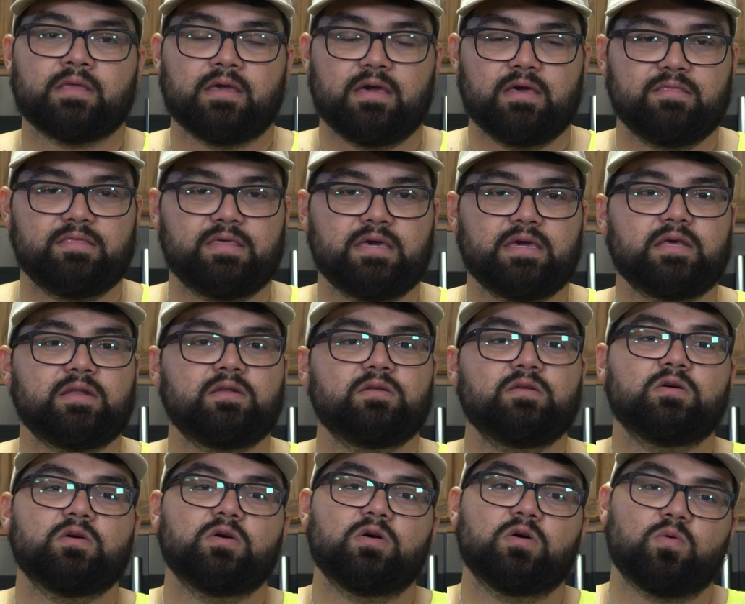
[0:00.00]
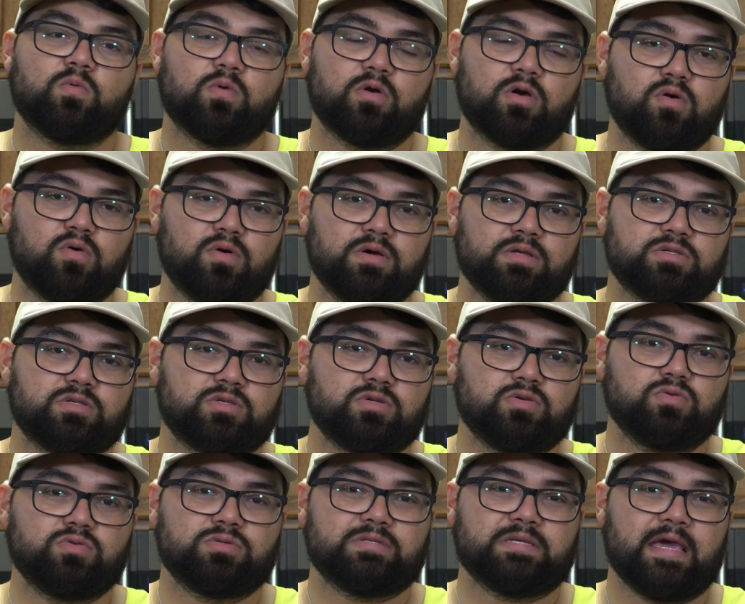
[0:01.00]
and then we're going
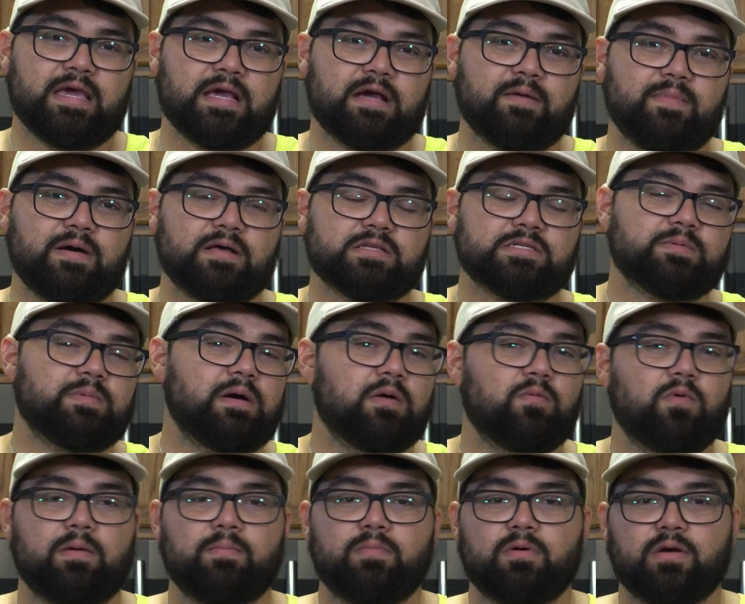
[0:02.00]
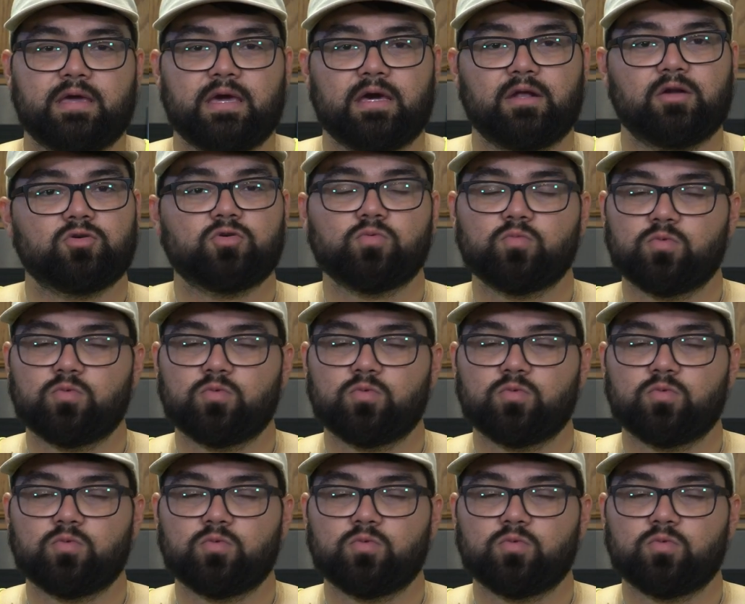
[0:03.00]
to take them out to my Weber Kettle.